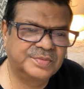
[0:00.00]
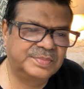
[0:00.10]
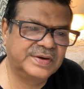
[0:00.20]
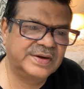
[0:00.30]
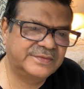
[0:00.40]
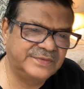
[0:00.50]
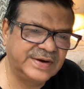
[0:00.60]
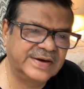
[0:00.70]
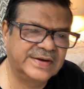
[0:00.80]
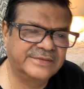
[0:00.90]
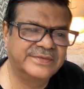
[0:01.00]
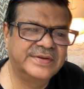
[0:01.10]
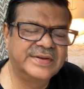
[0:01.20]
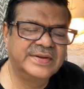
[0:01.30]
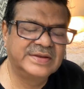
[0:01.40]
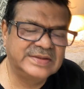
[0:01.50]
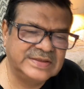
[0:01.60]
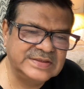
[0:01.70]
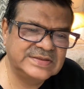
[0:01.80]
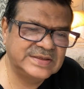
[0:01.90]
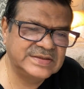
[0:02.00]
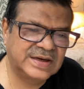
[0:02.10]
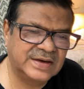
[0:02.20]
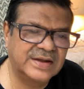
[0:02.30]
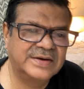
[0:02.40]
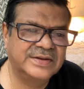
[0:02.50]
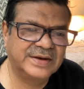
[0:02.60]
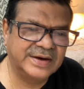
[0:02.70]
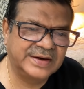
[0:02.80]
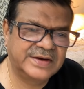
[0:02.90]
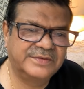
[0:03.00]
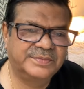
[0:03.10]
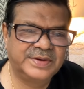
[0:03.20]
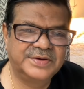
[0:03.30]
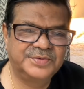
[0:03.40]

But if negative, these things are done in a negative way,